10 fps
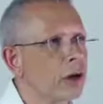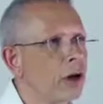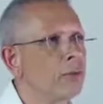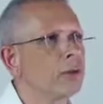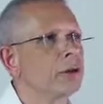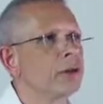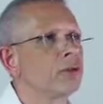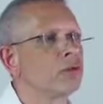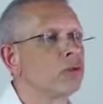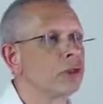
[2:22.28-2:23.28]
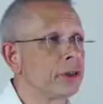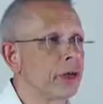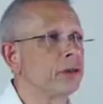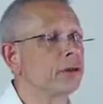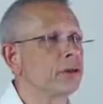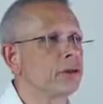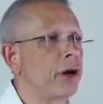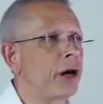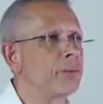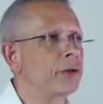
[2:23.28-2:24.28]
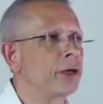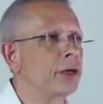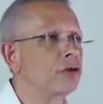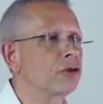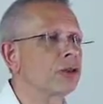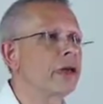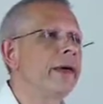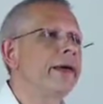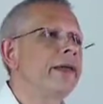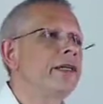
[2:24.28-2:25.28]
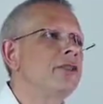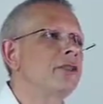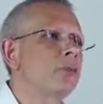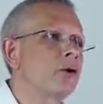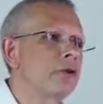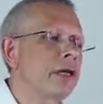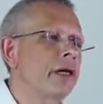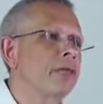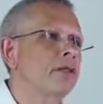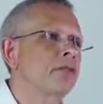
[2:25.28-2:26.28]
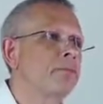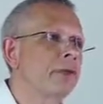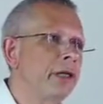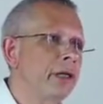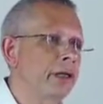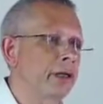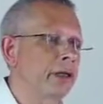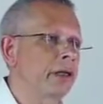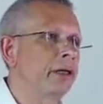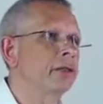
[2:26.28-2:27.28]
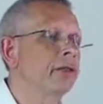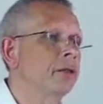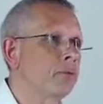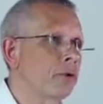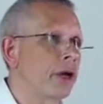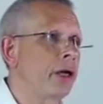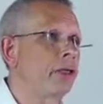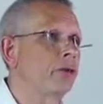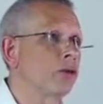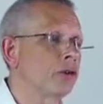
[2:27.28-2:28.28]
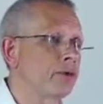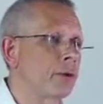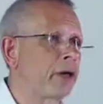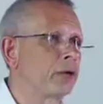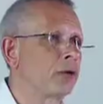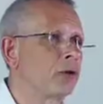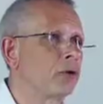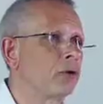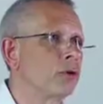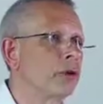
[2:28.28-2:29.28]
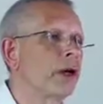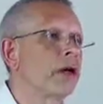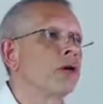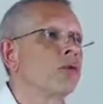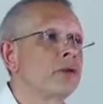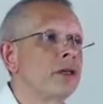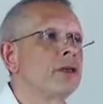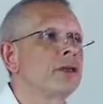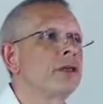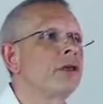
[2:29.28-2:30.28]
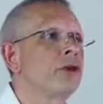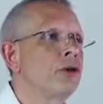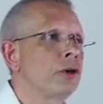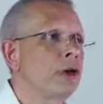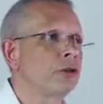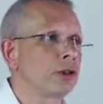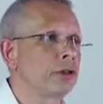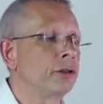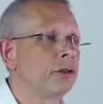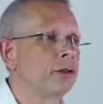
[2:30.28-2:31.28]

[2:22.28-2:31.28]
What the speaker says: common results of hypertension is spontaneous bleeding into the brain or the spinal cord, resulting in neurological